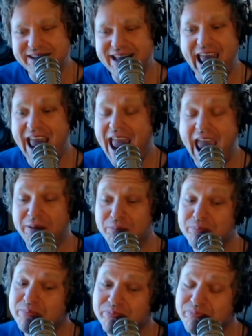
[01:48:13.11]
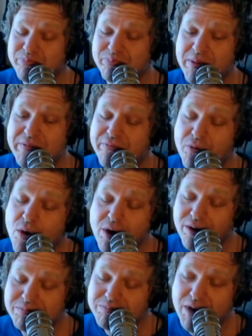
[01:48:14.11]
and before
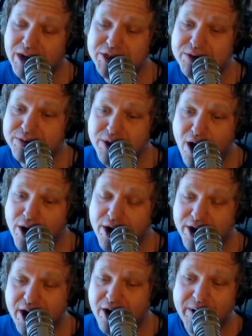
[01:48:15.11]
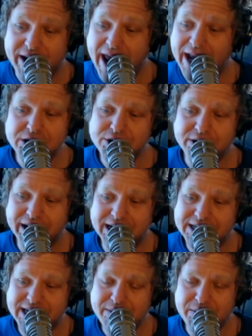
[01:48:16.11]
not too long ago, an angel and a
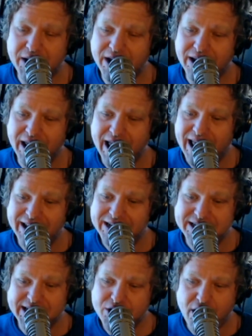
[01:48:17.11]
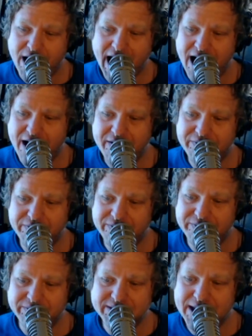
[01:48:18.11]
demon did not have
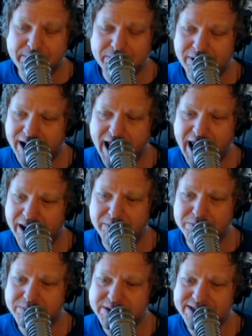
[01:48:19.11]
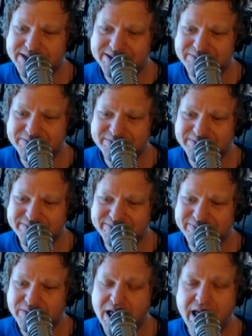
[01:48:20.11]
separate names.
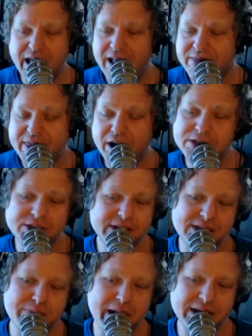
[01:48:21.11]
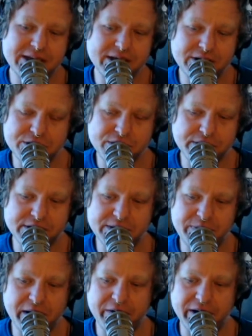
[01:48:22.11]
They're just messenger
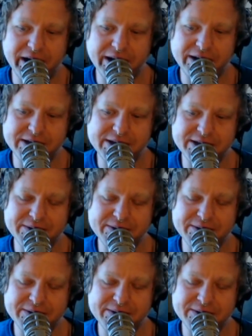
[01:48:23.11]
spirits.